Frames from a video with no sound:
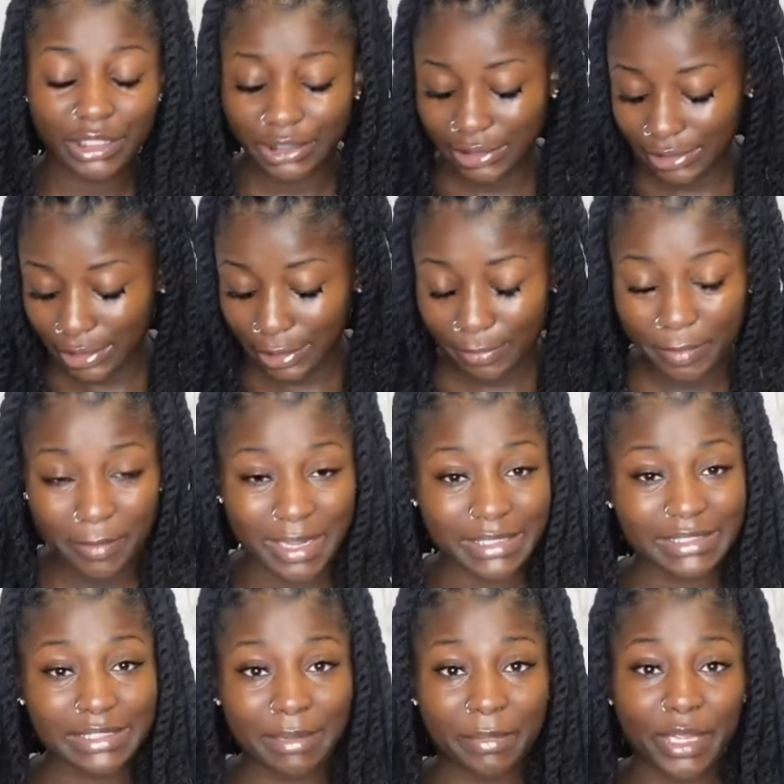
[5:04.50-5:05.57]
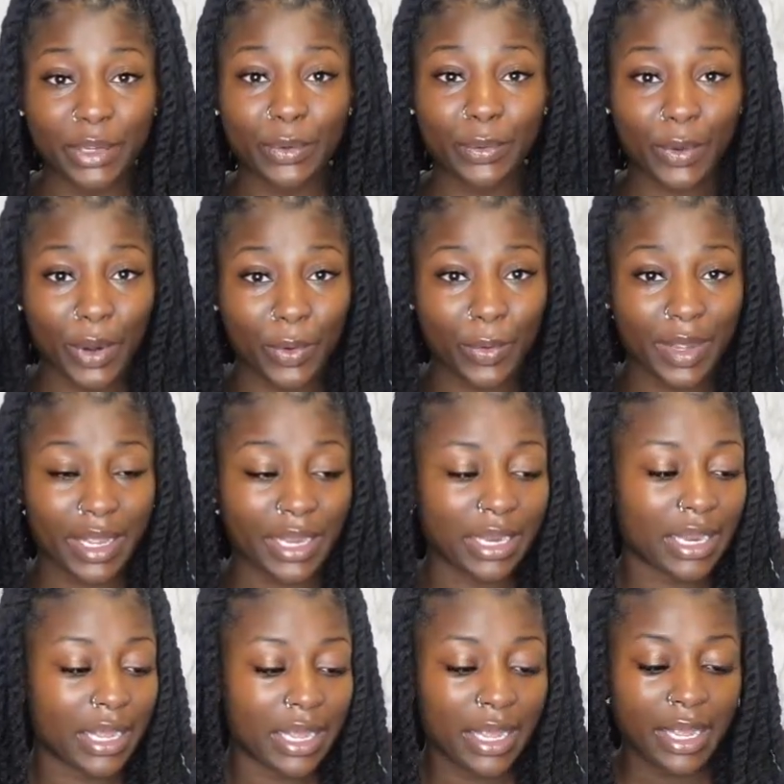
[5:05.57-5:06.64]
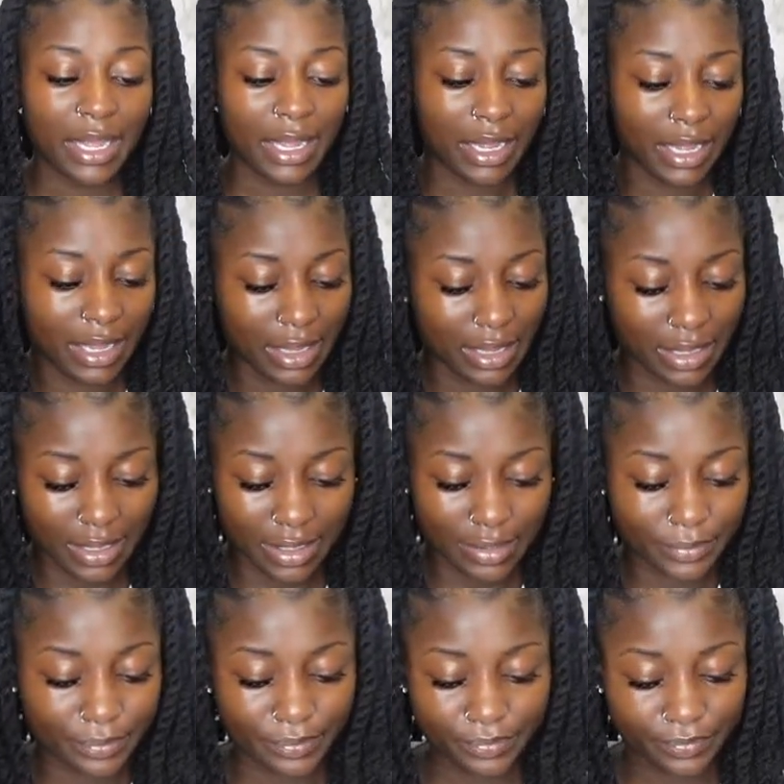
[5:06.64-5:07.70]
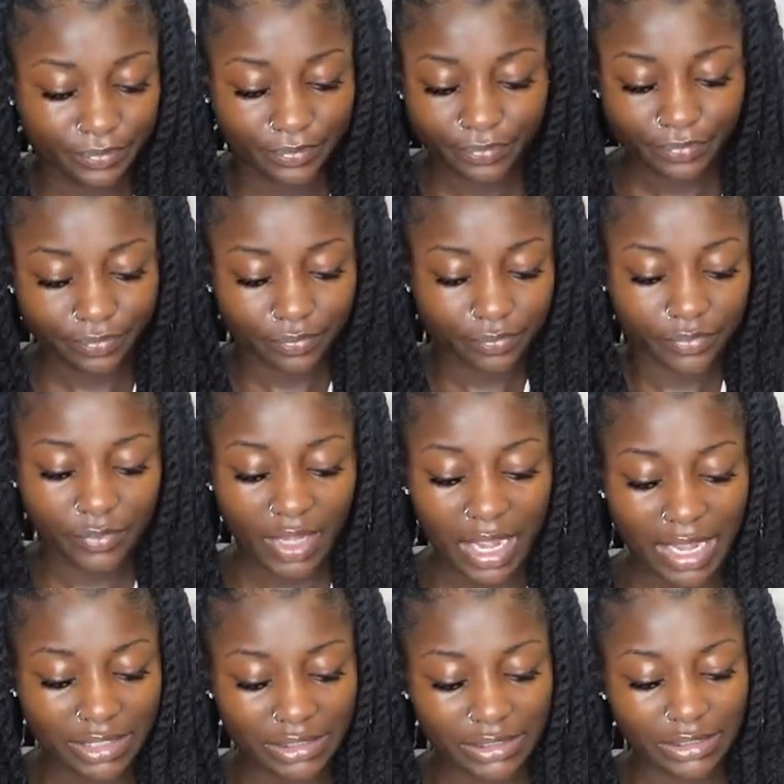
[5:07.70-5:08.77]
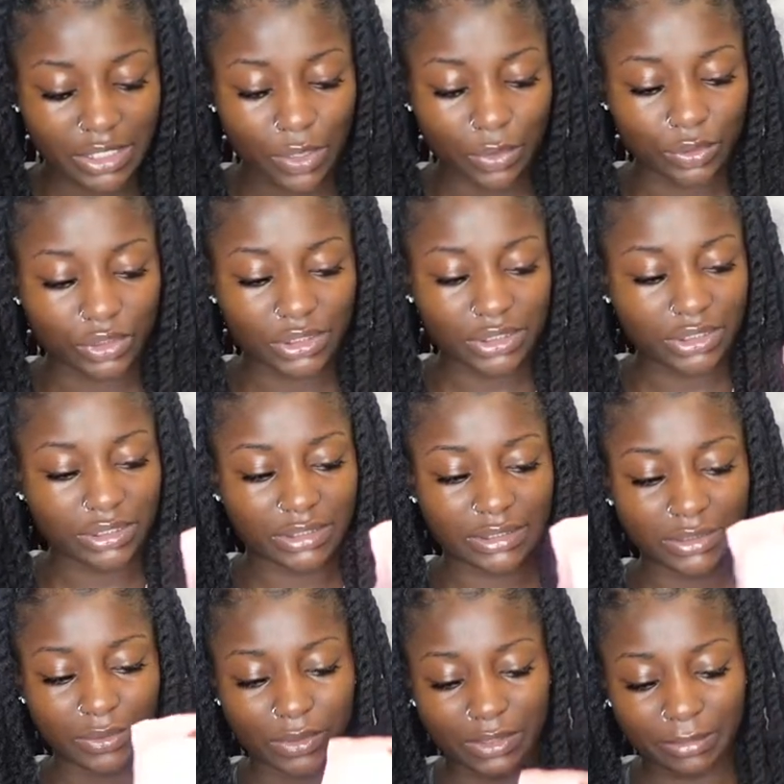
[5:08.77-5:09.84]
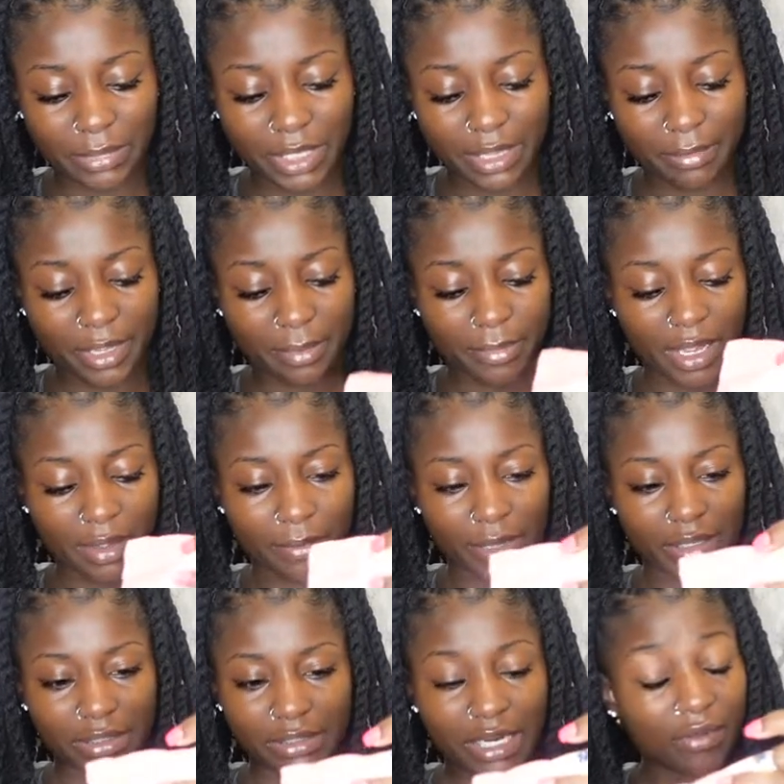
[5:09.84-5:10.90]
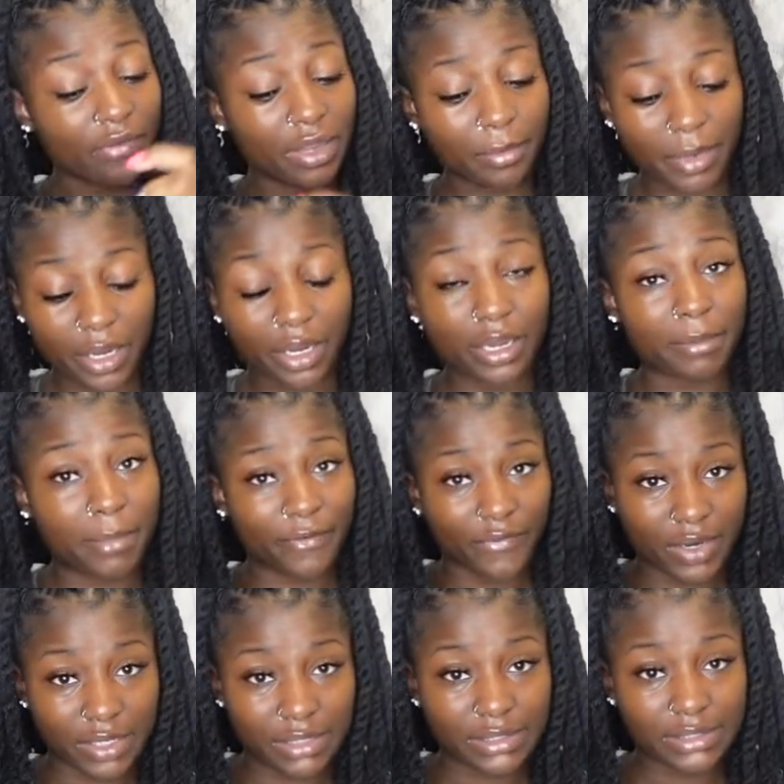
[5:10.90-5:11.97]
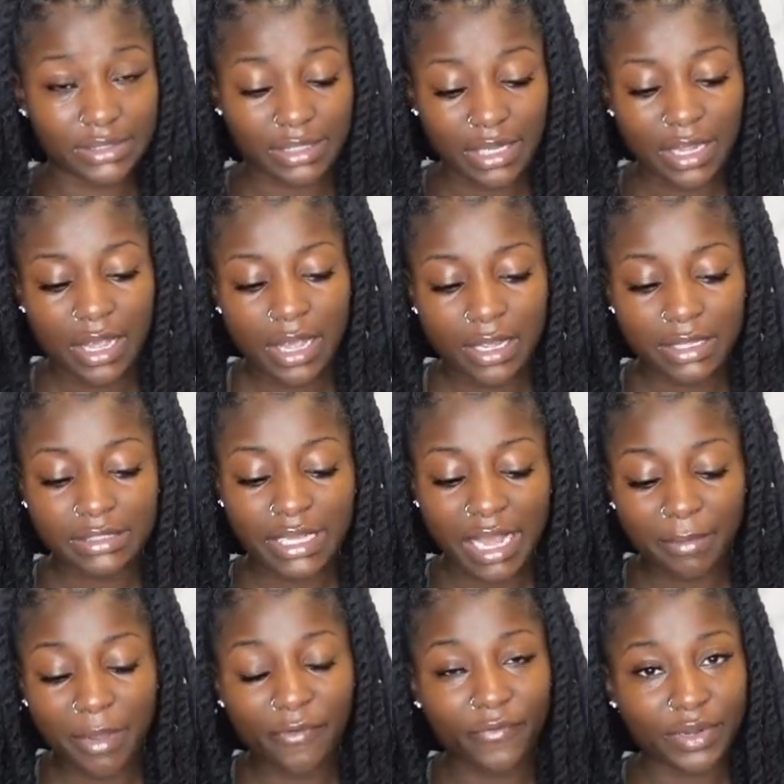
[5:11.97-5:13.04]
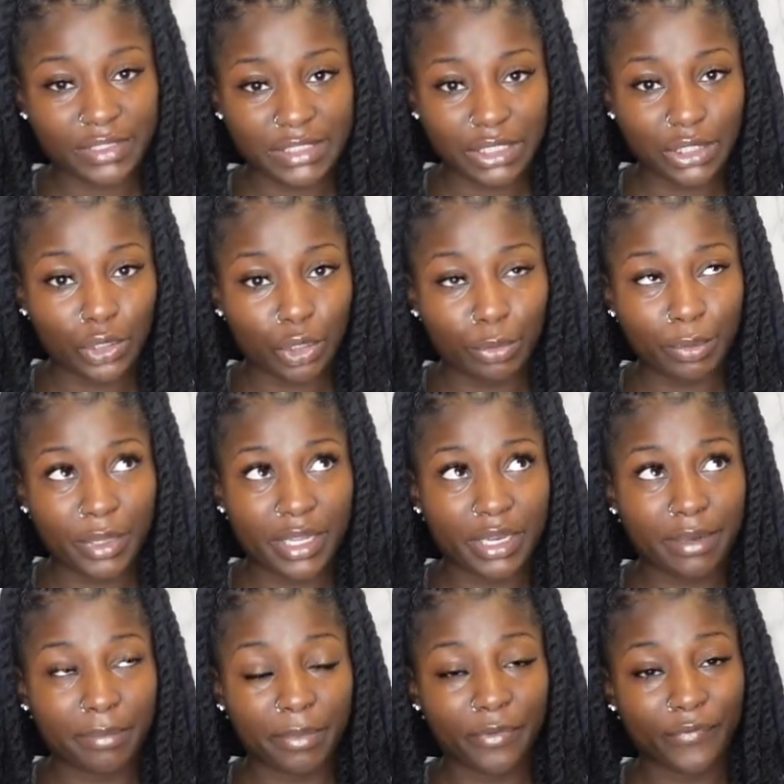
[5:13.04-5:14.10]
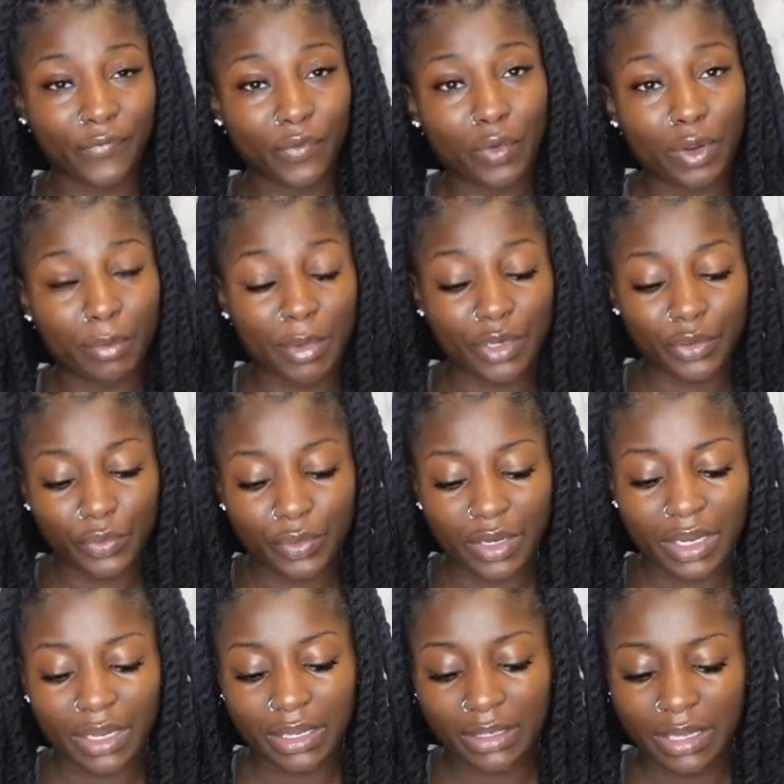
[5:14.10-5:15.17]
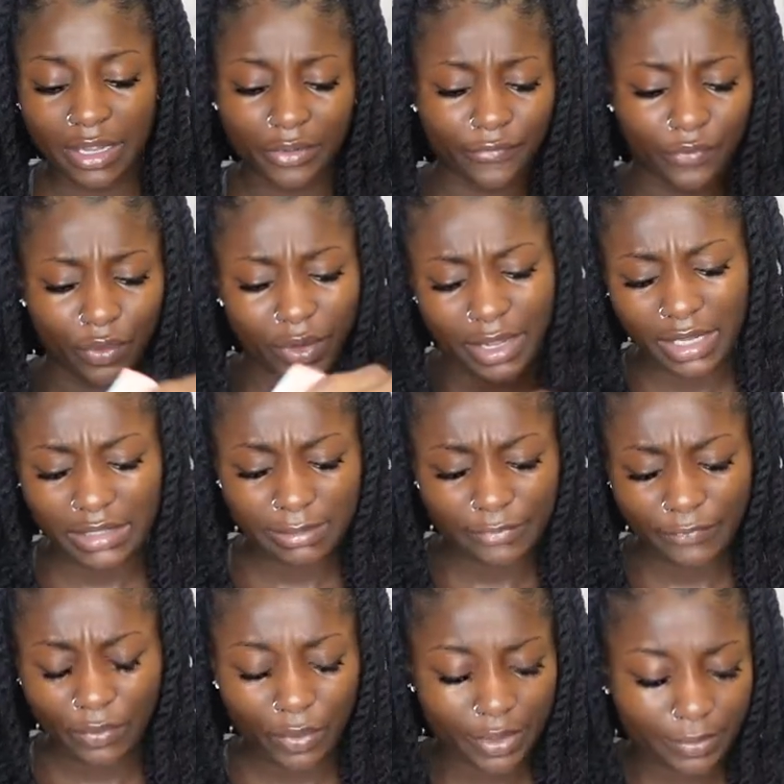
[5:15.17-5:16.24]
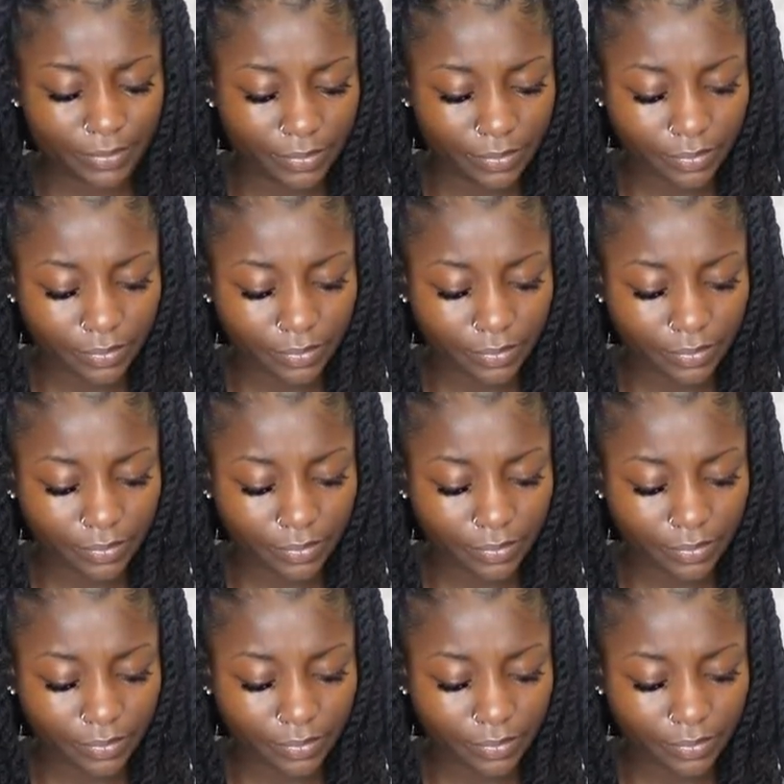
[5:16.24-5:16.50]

She's still up in my stomach growing. And I just know she is gonna be a big baby. Definitely bigger than my first. Because I had my first a little bit before my due date, like a few days before.